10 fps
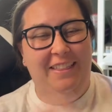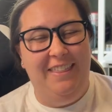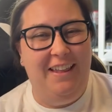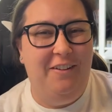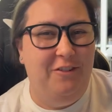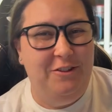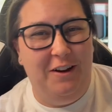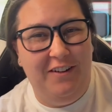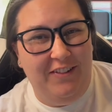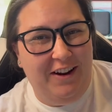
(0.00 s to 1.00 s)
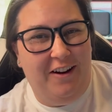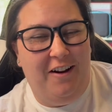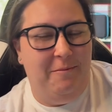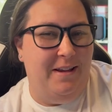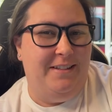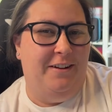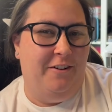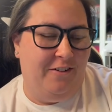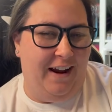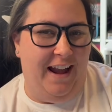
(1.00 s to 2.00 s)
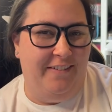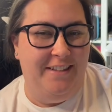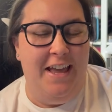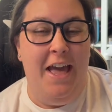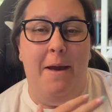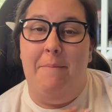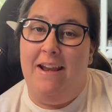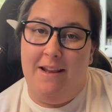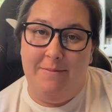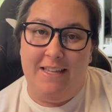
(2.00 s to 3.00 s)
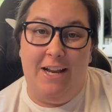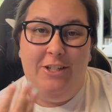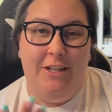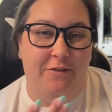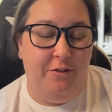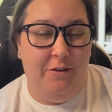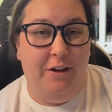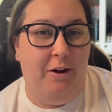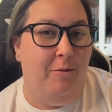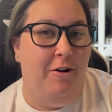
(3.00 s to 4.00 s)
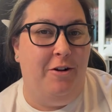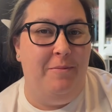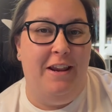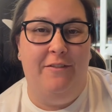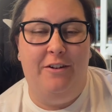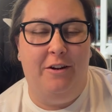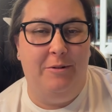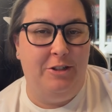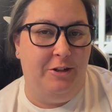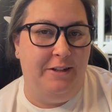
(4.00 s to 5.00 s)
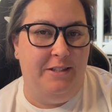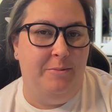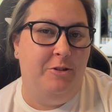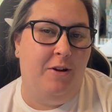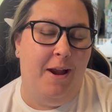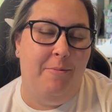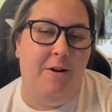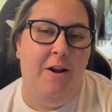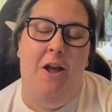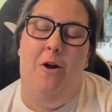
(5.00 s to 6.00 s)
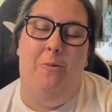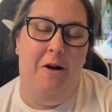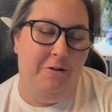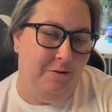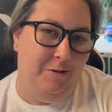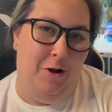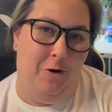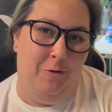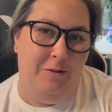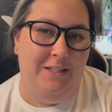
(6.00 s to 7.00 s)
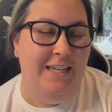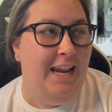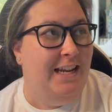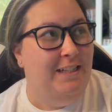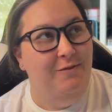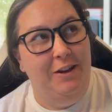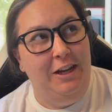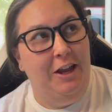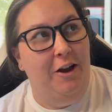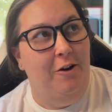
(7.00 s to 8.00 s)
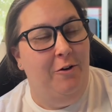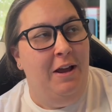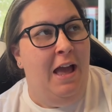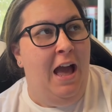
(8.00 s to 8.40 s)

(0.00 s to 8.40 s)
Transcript: thank you for joining me here on Messy Girl Crafts. My name is Ashley. If you're new here, welcome in. If you're a returning subscriber, welcome home. Today's video,